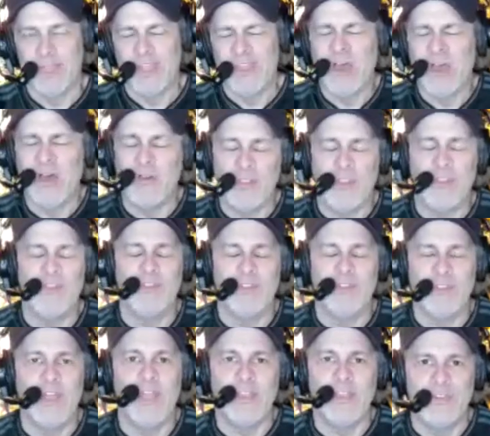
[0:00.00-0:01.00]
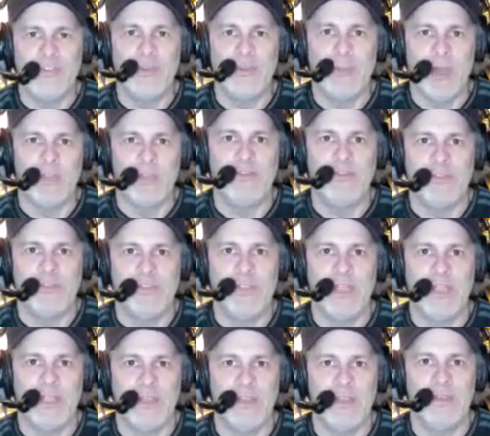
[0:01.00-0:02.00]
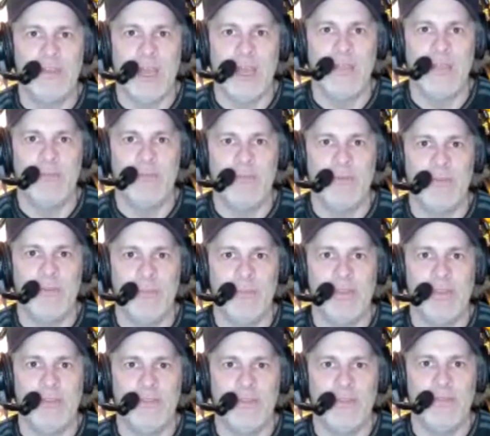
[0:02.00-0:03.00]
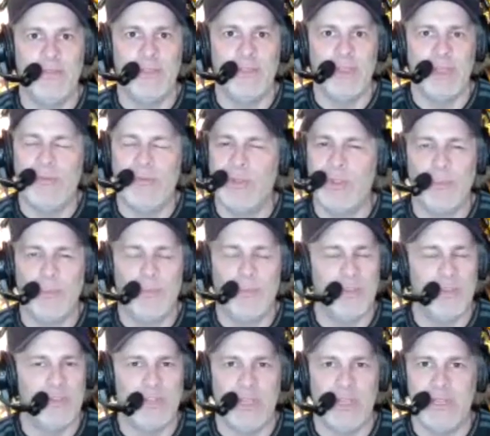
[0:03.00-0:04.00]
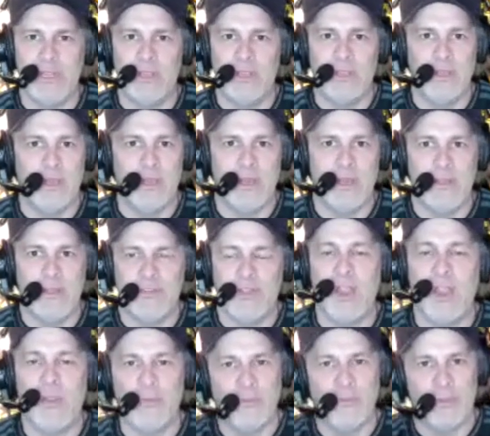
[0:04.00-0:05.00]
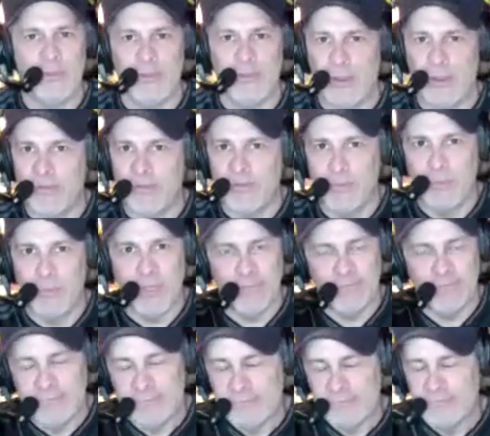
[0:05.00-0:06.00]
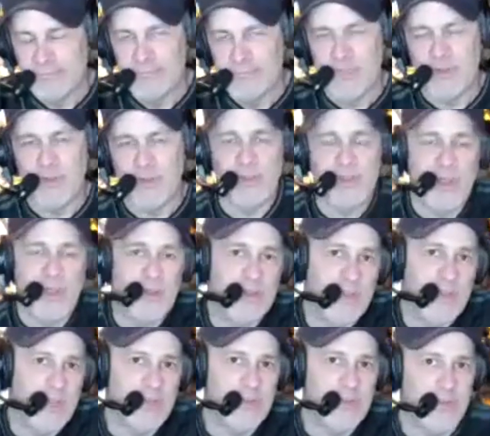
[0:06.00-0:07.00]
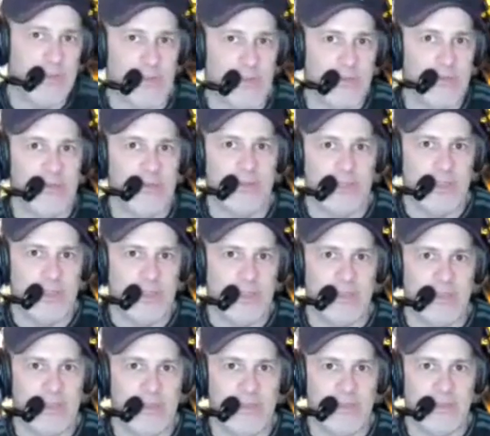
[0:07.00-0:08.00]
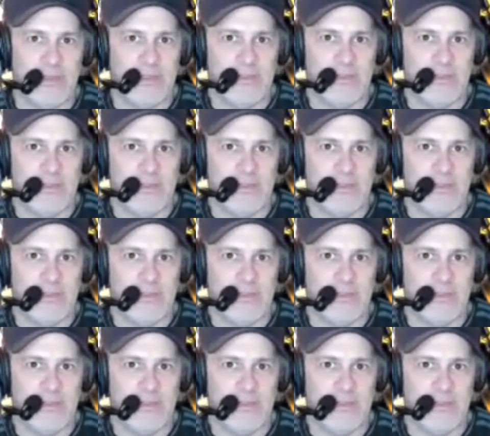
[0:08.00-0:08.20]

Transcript: No, listen, thank you so much for taking your time with me this evening. I really appreciate it. Uh, sorry I was a little nervous, but you know, you're Karl DeAngelo. You're the uh,